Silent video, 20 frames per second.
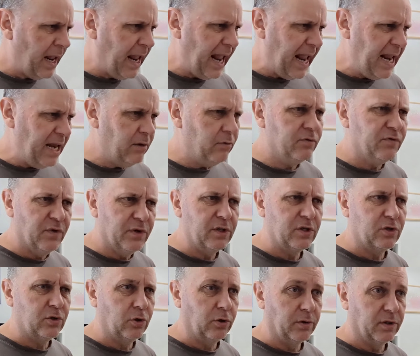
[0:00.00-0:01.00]
And it was very
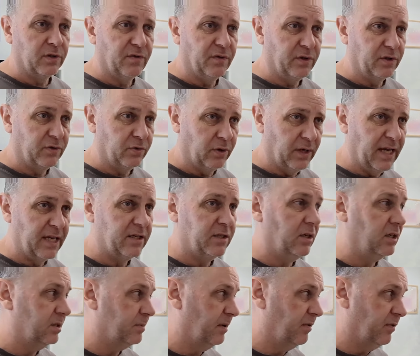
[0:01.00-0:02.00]
sore. It's very sore last night.
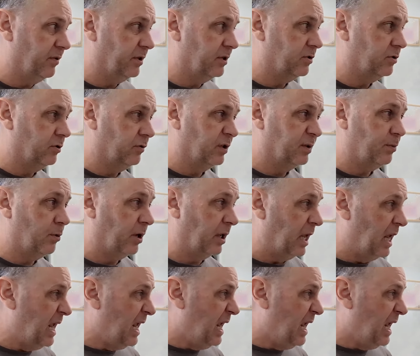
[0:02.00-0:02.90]
It's been very sore this morning.